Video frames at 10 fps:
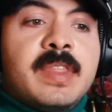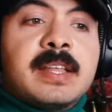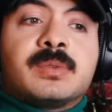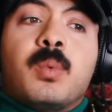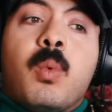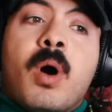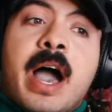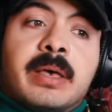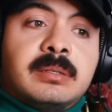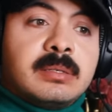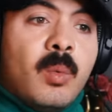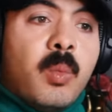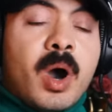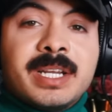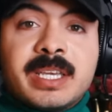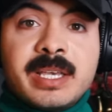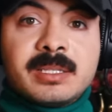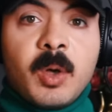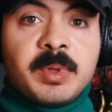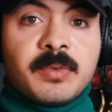That's wild. key
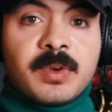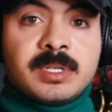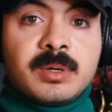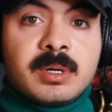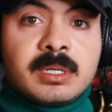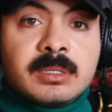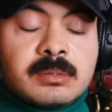to open the front door?